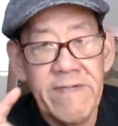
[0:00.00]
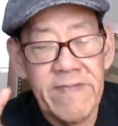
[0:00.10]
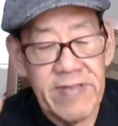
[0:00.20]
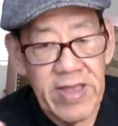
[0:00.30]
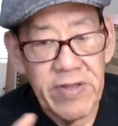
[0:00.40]

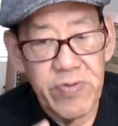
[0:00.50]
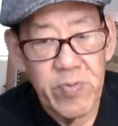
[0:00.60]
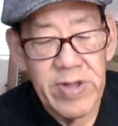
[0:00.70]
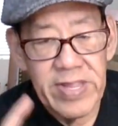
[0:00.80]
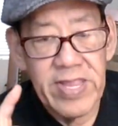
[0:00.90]
Next
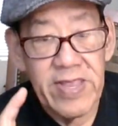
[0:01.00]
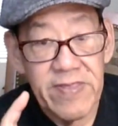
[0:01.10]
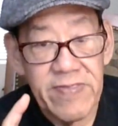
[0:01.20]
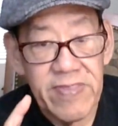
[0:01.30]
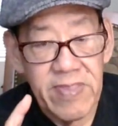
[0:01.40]
one
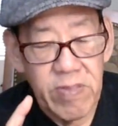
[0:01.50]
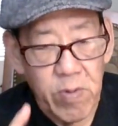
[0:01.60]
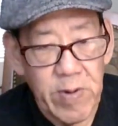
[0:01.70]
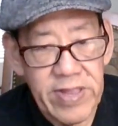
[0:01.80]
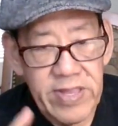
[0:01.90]
is
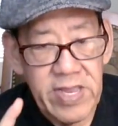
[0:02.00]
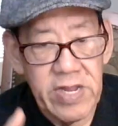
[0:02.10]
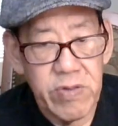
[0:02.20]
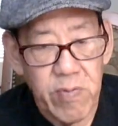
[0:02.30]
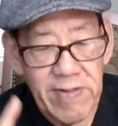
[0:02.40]

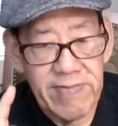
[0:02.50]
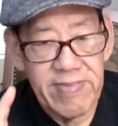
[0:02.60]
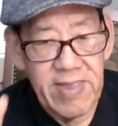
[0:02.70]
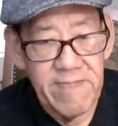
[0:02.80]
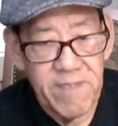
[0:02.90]

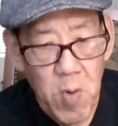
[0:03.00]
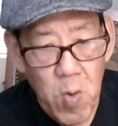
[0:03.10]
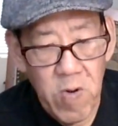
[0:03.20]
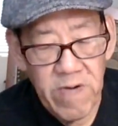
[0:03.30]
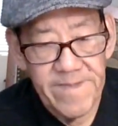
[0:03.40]

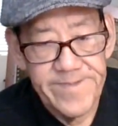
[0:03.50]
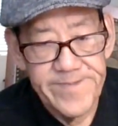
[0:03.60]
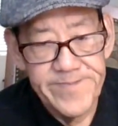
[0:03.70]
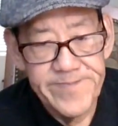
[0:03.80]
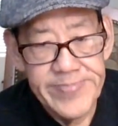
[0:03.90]
2024.
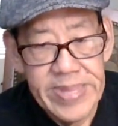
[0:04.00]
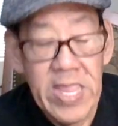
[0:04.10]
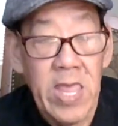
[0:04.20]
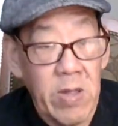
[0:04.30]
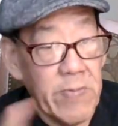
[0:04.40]

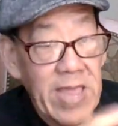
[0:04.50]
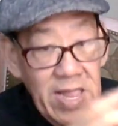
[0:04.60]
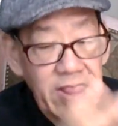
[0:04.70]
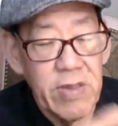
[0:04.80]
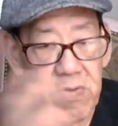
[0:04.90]
We
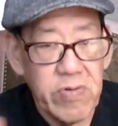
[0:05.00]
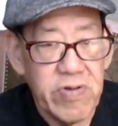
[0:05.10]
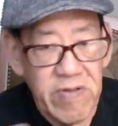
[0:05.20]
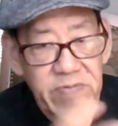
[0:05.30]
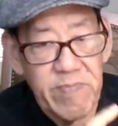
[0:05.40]
had little
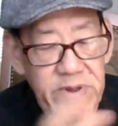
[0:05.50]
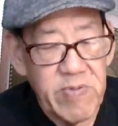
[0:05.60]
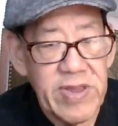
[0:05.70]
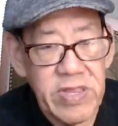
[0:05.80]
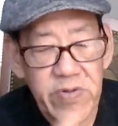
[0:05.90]
jumps
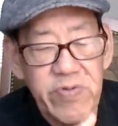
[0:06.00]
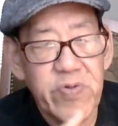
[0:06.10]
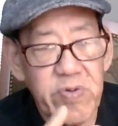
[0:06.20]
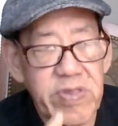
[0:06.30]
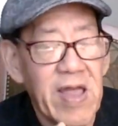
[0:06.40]
between those
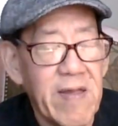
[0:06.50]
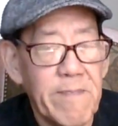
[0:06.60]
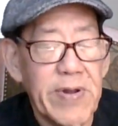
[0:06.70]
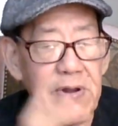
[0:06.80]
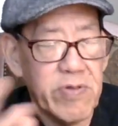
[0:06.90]
two time
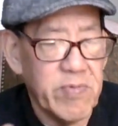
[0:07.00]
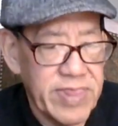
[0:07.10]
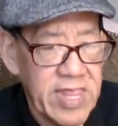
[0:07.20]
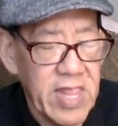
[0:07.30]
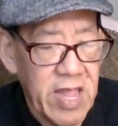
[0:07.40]
periods
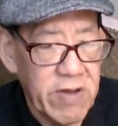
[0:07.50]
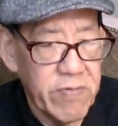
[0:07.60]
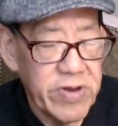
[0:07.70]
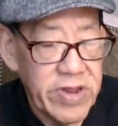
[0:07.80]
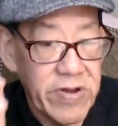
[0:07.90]
within
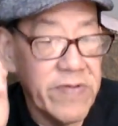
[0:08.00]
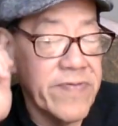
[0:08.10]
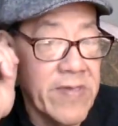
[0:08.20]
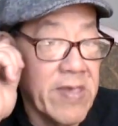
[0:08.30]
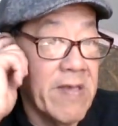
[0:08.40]
100 years,
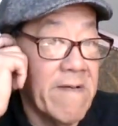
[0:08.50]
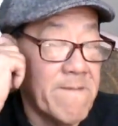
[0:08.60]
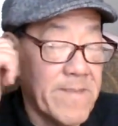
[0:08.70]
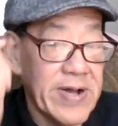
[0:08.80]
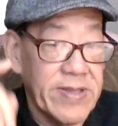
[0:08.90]

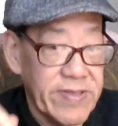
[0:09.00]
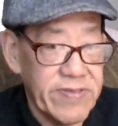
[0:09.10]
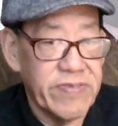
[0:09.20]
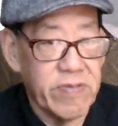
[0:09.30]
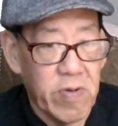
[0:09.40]
but
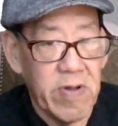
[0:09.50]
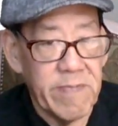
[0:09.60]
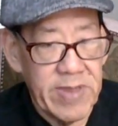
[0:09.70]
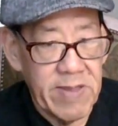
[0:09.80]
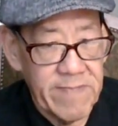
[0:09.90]
this is going to
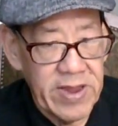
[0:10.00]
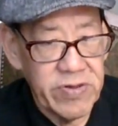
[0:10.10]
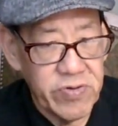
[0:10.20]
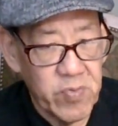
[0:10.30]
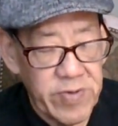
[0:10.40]
be a
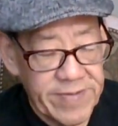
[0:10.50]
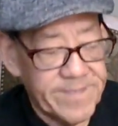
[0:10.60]
major one.